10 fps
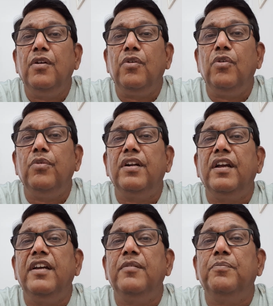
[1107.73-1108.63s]

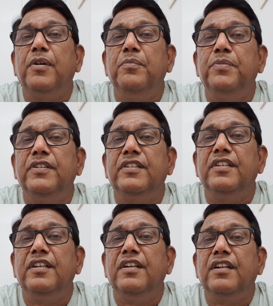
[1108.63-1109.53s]
overhang pump is
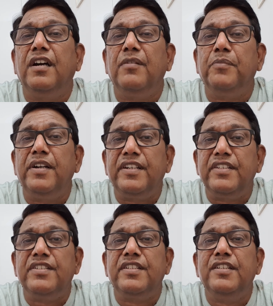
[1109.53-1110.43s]
there or
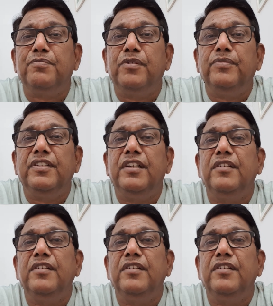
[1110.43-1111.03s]
multi-stage pump there,